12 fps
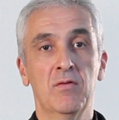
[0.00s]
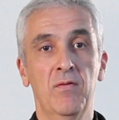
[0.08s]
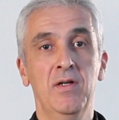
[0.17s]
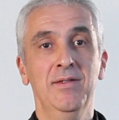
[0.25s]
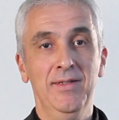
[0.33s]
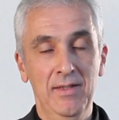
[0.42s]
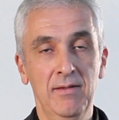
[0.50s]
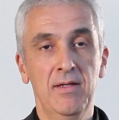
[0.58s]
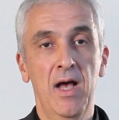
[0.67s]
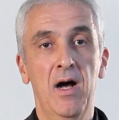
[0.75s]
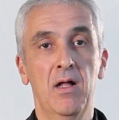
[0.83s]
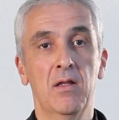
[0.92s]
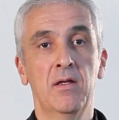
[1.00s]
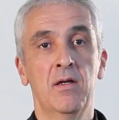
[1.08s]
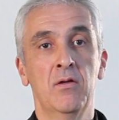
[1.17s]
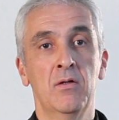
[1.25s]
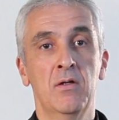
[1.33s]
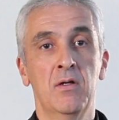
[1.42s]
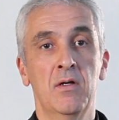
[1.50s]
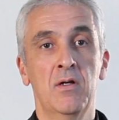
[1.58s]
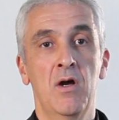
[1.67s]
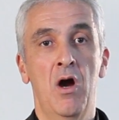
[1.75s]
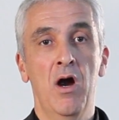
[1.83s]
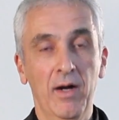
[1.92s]
friend Edel,
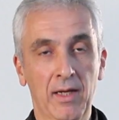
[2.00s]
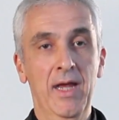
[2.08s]
her